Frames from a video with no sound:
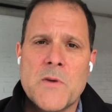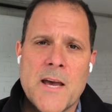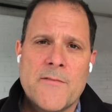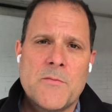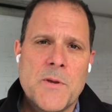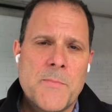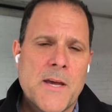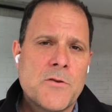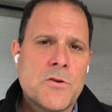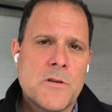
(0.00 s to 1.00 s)
we have to be
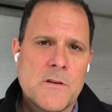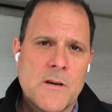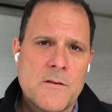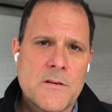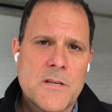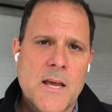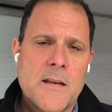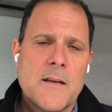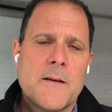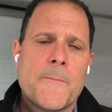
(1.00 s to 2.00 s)
patient and
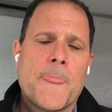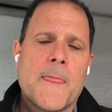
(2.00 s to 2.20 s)
understanding.